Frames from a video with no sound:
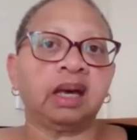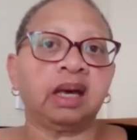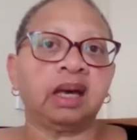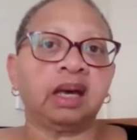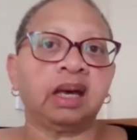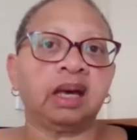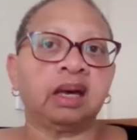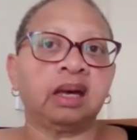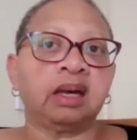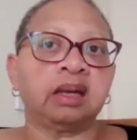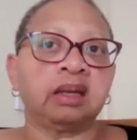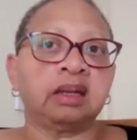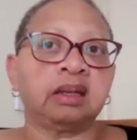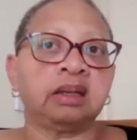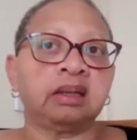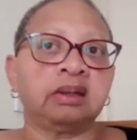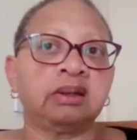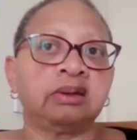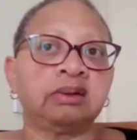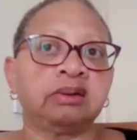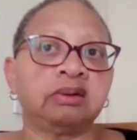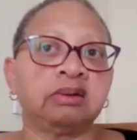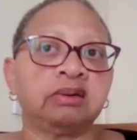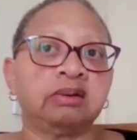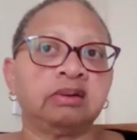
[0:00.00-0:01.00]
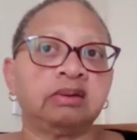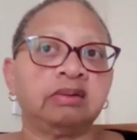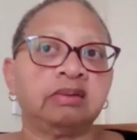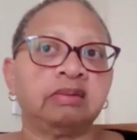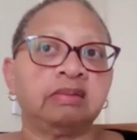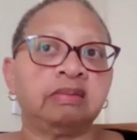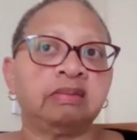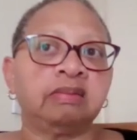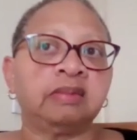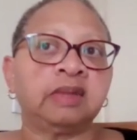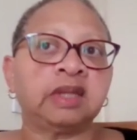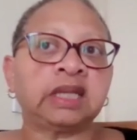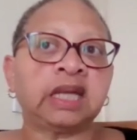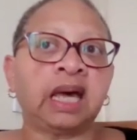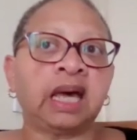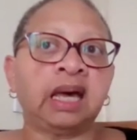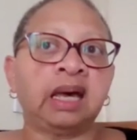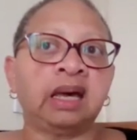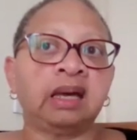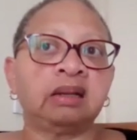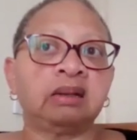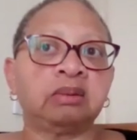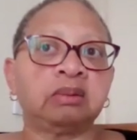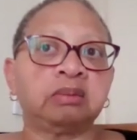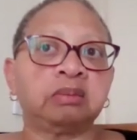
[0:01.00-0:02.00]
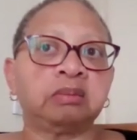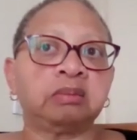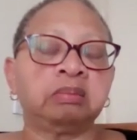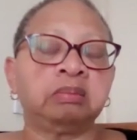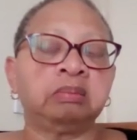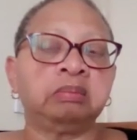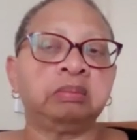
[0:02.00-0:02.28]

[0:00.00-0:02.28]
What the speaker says: And that